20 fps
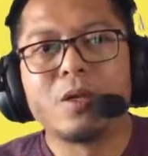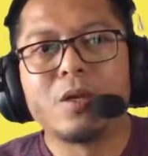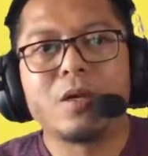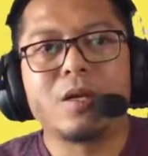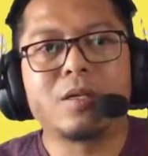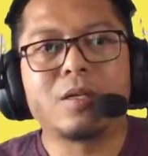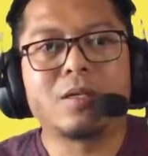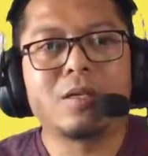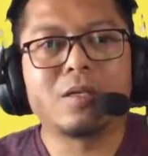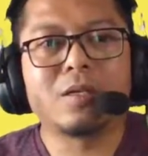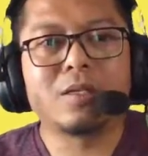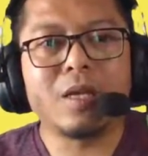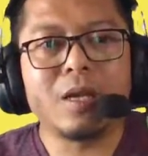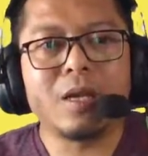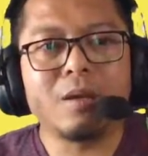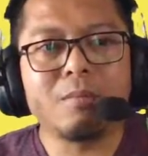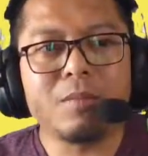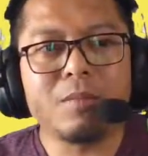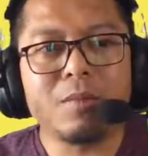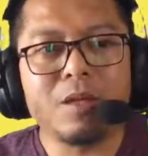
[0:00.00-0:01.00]
It's the
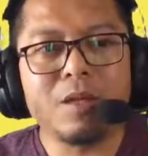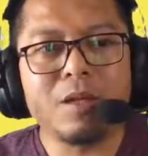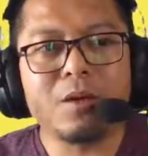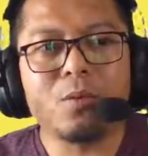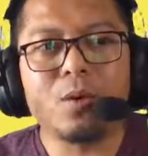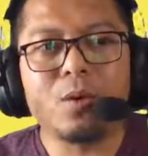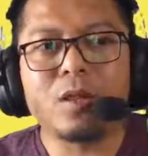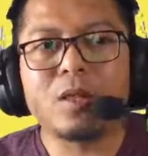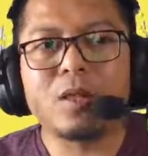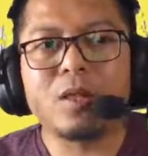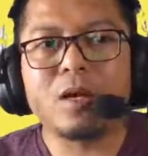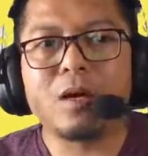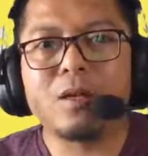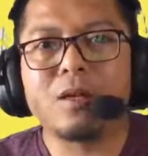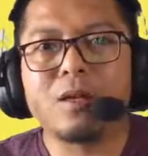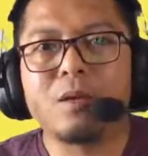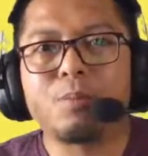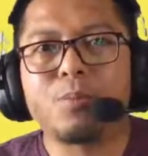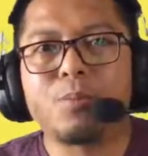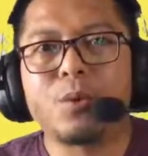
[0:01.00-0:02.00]
same thing with
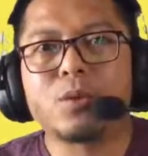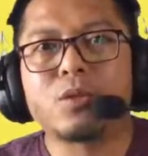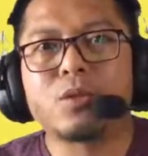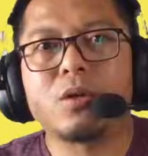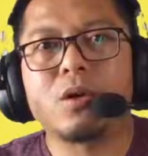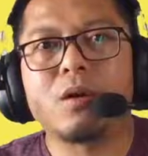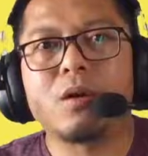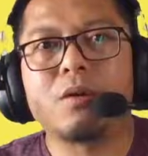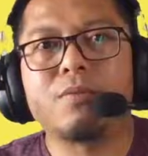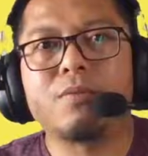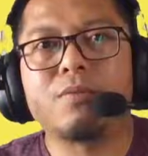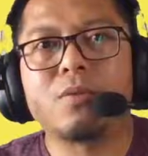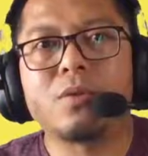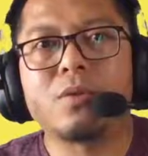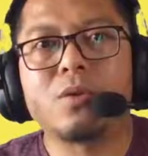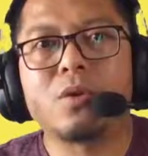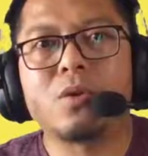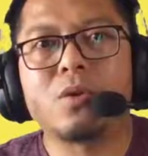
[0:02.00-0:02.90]
other parts of your